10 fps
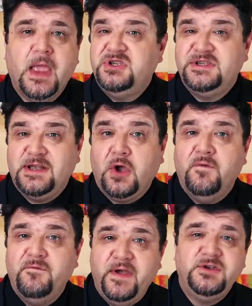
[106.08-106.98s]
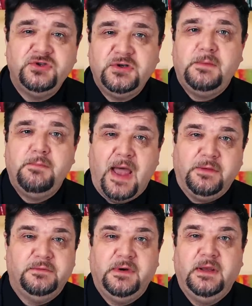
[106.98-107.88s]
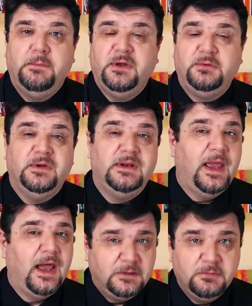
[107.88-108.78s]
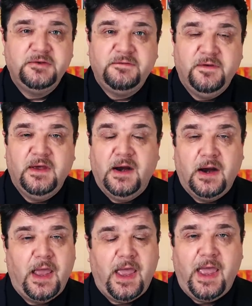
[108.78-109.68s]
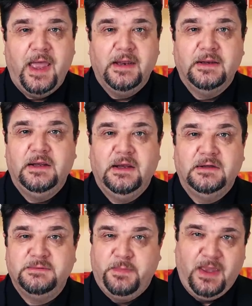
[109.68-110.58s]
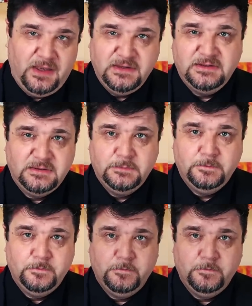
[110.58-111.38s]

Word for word: which is the conventional boundary between the atmosphere and the space.